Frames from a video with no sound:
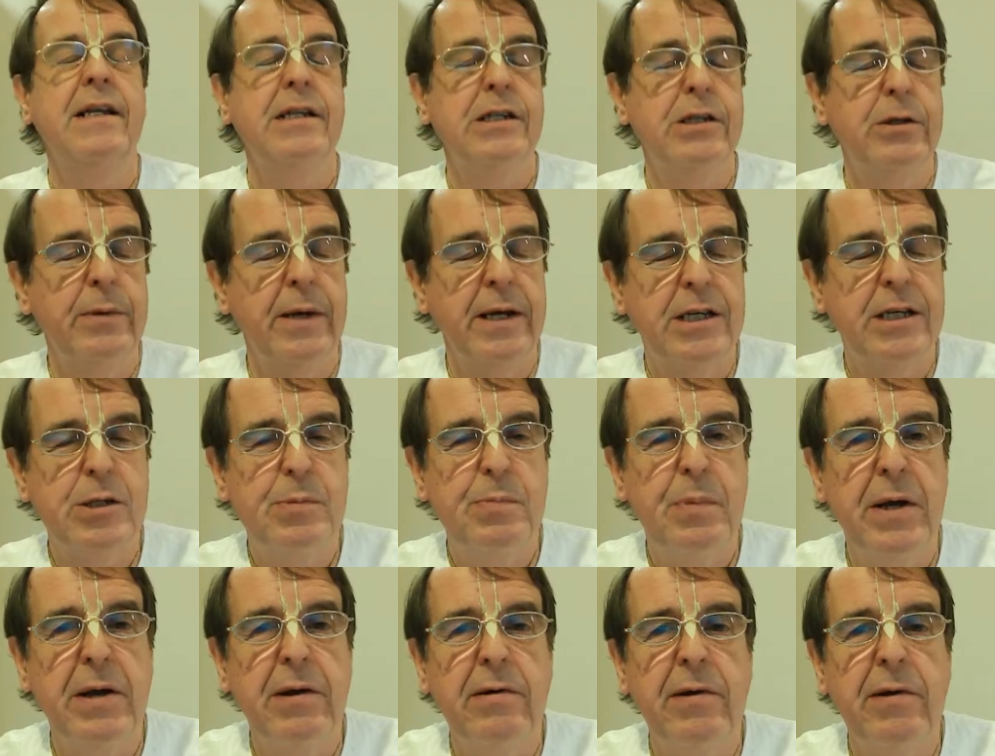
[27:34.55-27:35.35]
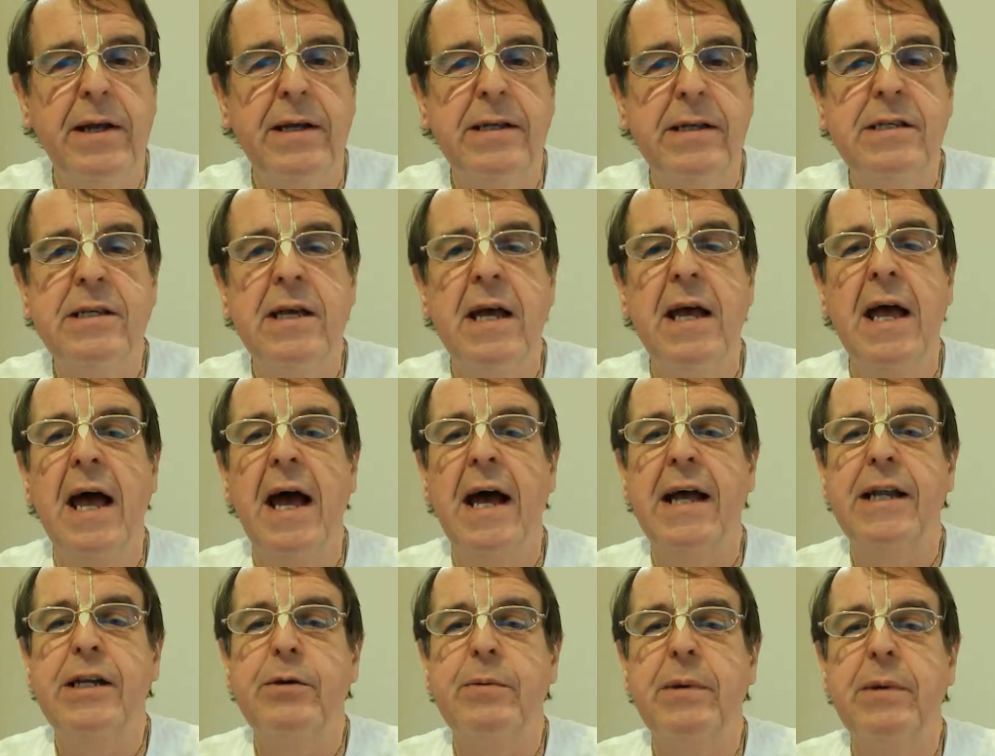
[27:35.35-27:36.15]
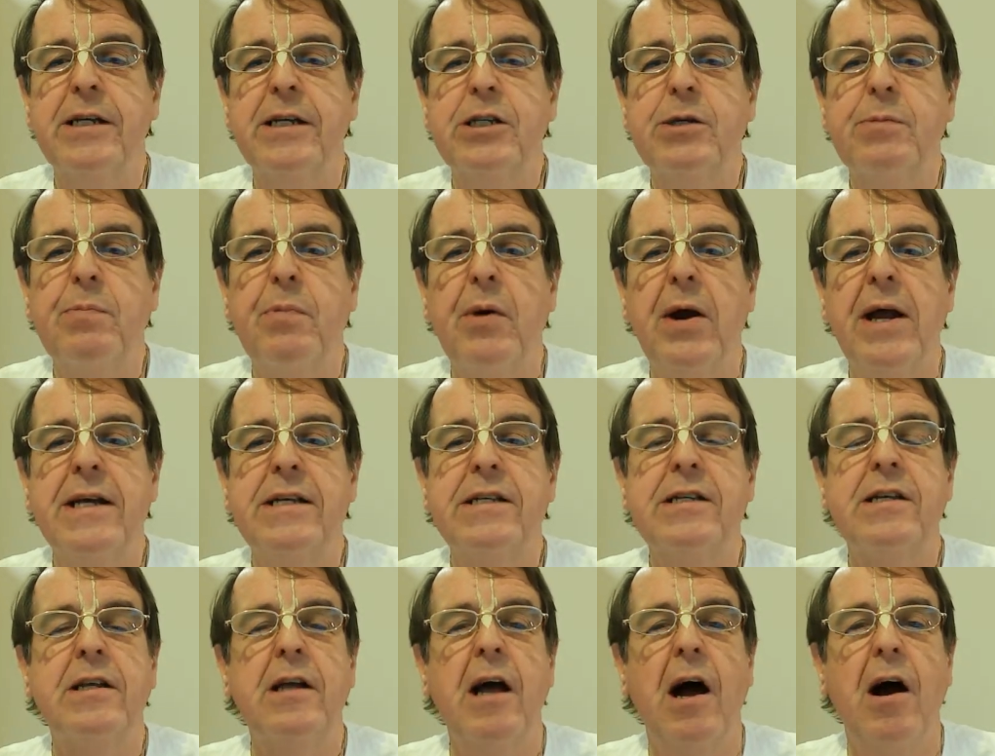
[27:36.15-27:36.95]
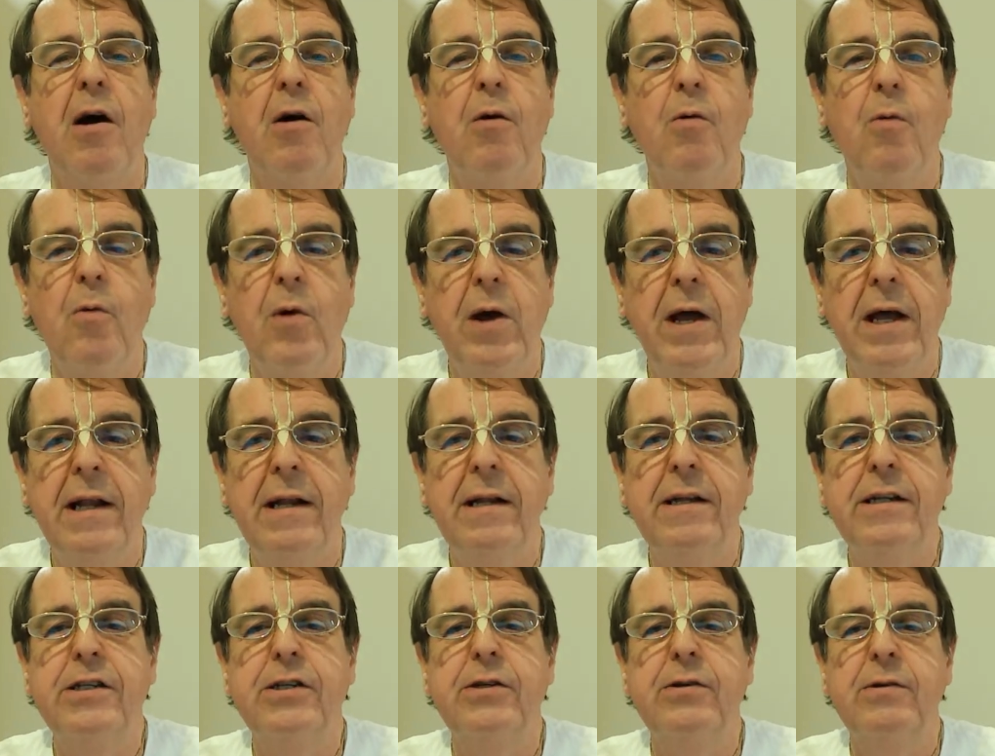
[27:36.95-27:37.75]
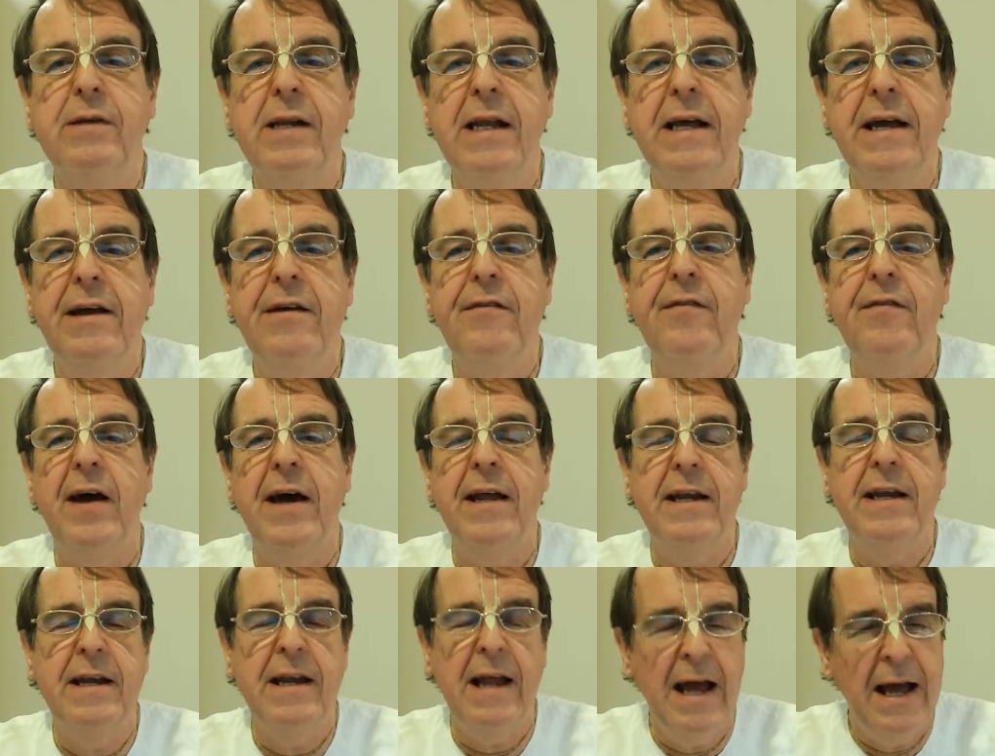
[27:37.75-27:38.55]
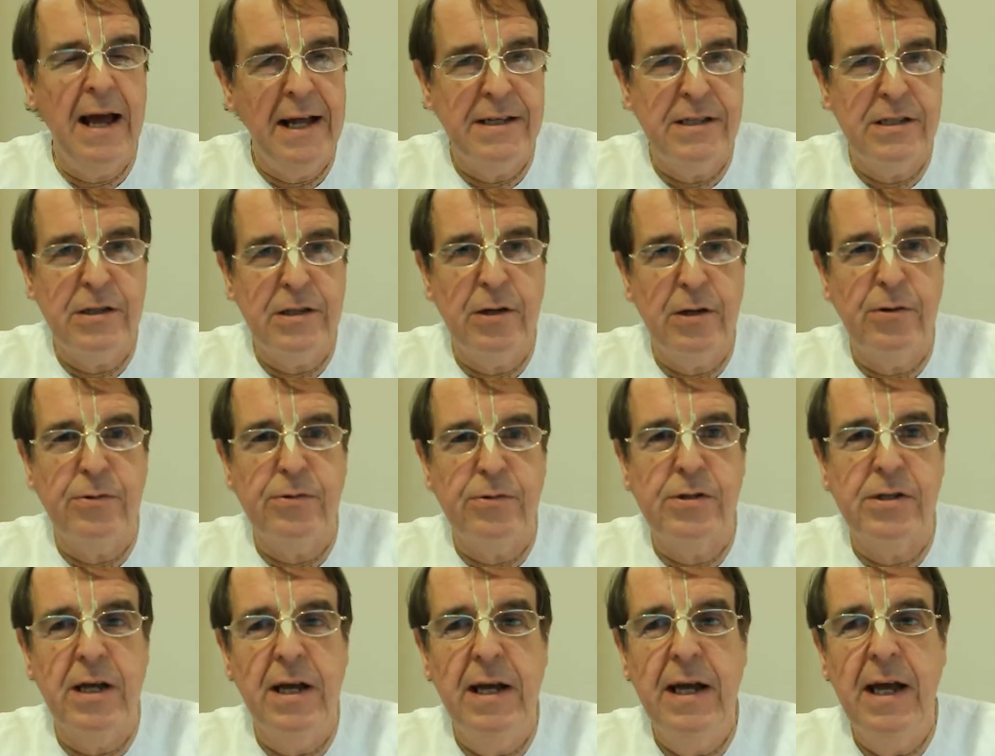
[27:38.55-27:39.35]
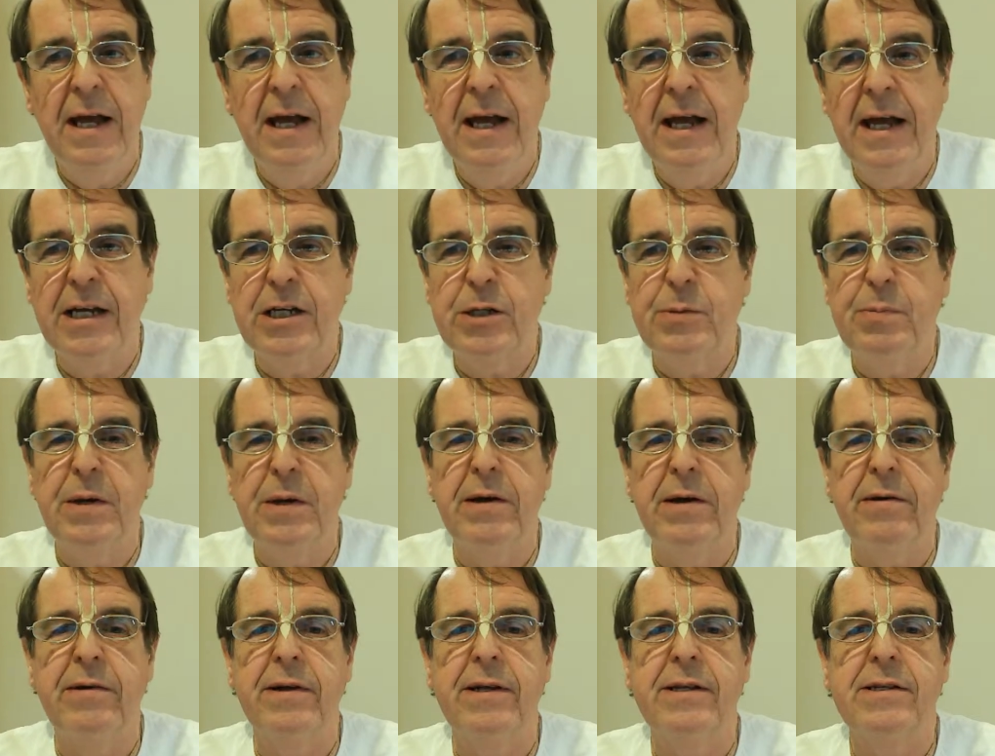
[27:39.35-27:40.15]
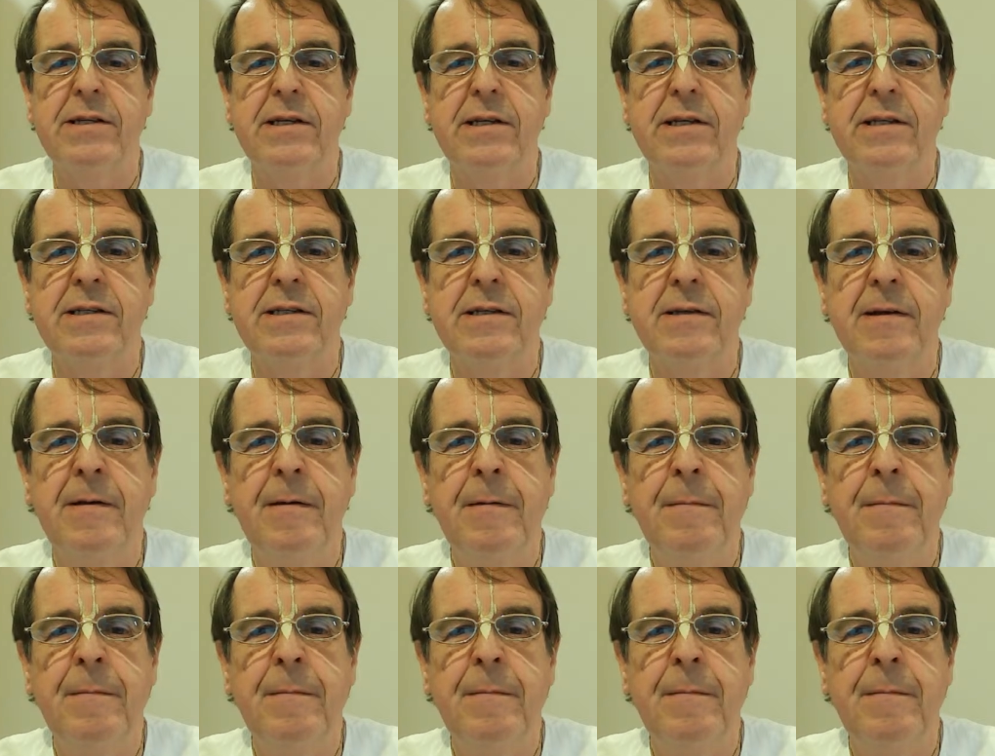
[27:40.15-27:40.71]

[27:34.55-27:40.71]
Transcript: to experience and to express our will to live and enhance those experiences.